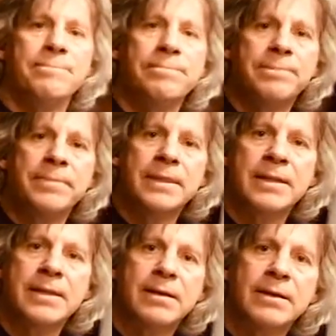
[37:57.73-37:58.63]
theory
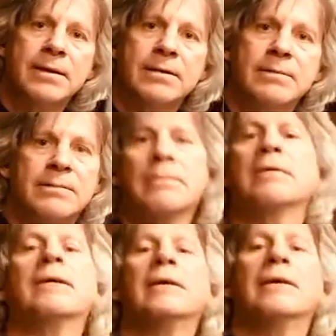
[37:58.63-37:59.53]
of it musically
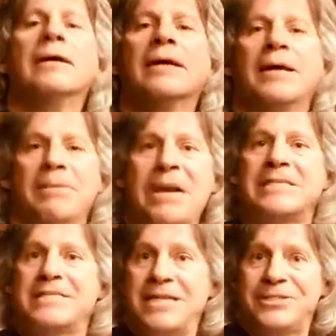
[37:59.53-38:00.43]
seems to be
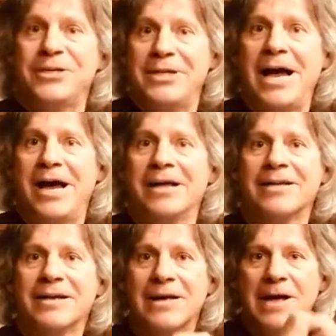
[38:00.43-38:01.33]
based on
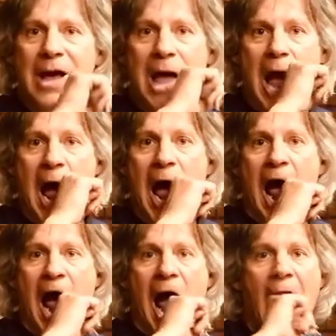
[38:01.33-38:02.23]

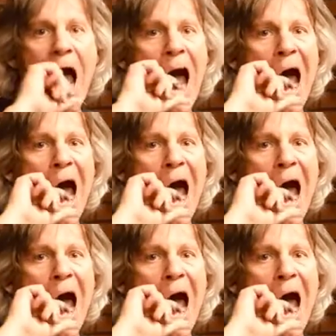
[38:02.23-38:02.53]
like